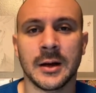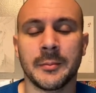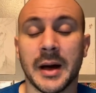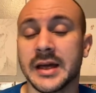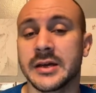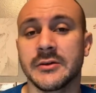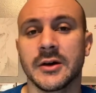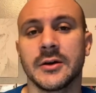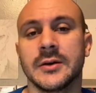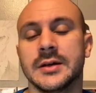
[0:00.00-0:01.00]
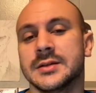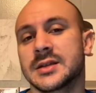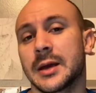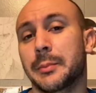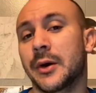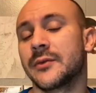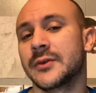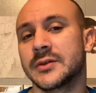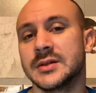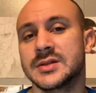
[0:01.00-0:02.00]
My Hero is
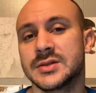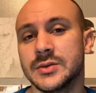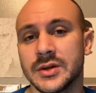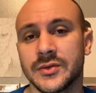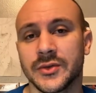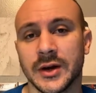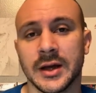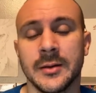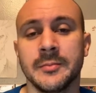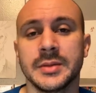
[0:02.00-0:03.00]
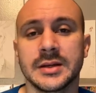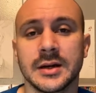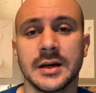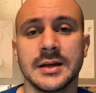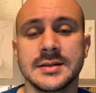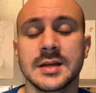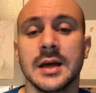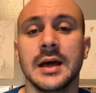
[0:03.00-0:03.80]
perfectly suited for him because